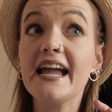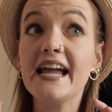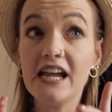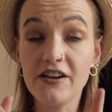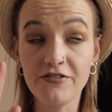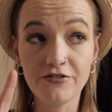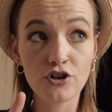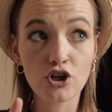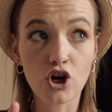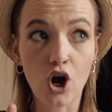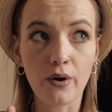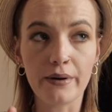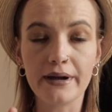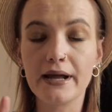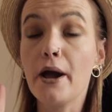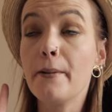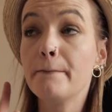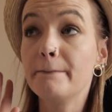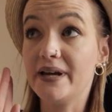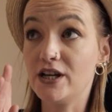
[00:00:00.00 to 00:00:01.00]
If you're going,
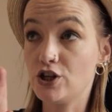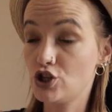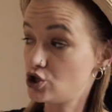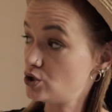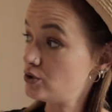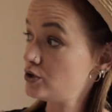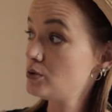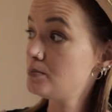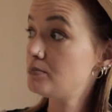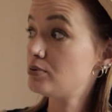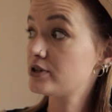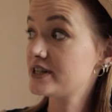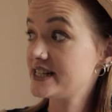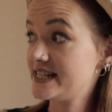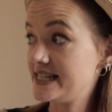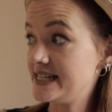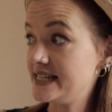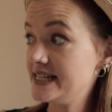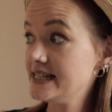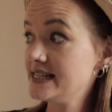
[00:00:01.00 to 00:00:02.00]
make sure you book
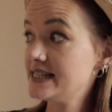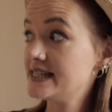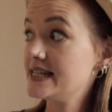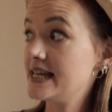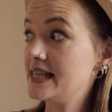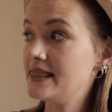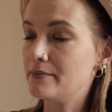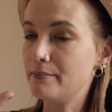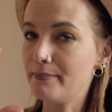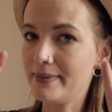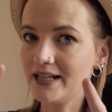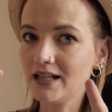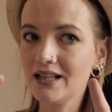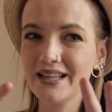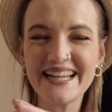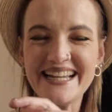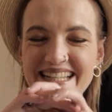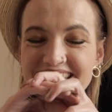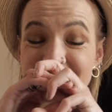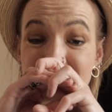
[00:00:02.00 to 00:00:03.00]
seats in the
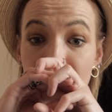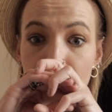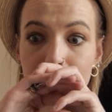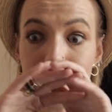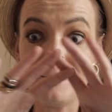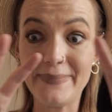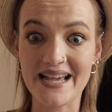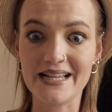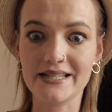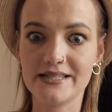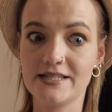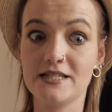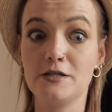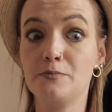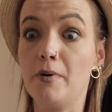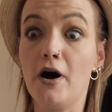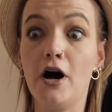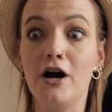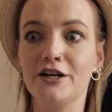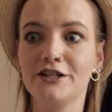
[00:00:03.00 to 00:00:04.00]
middle, it's the best
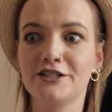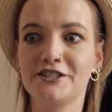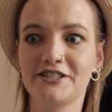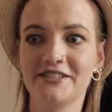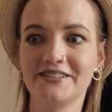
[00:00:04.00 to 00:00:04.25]
spot.